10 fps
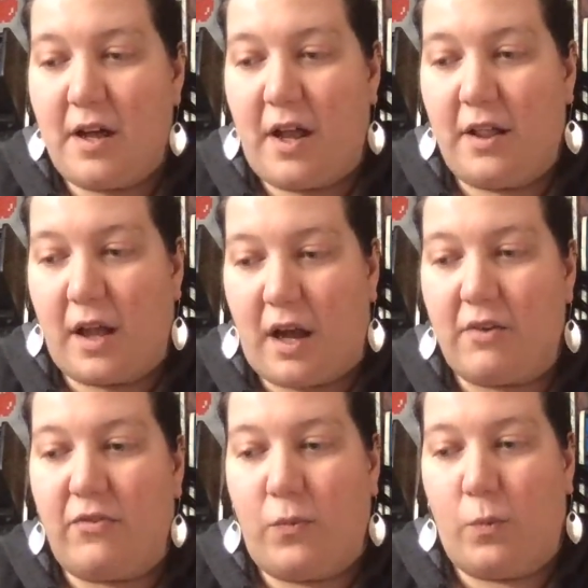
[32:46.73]
a lot
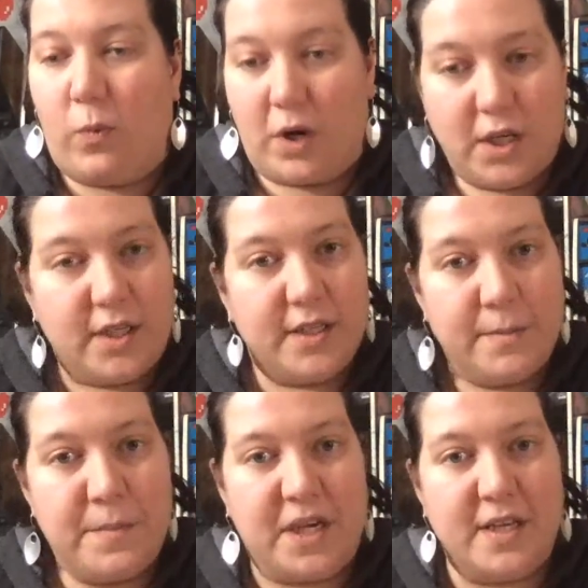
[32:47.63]
of work
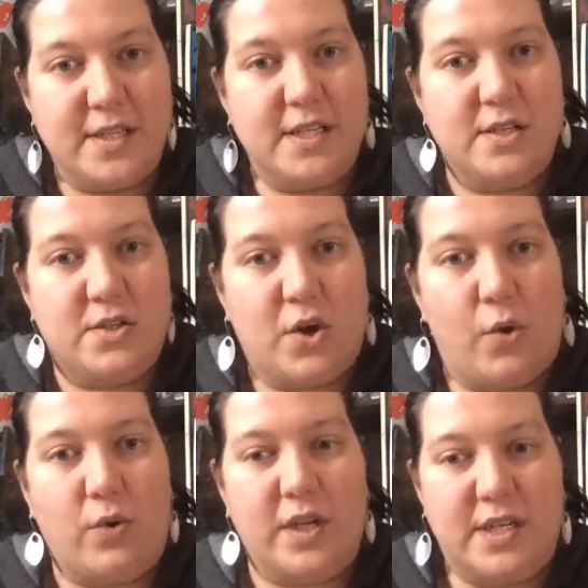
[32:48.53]
because it is
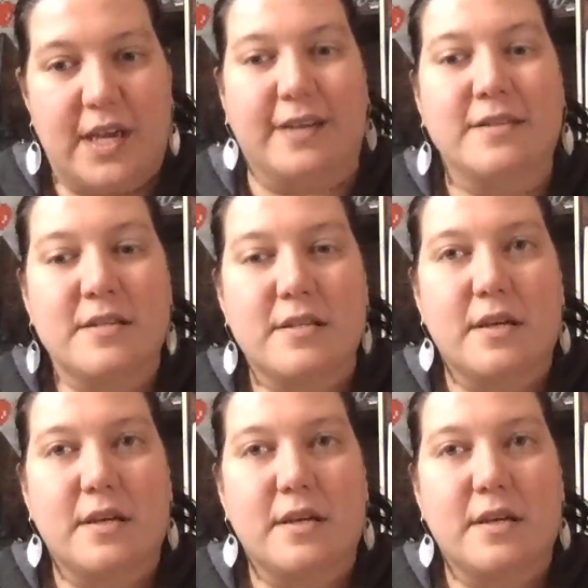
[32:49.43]
so condensed.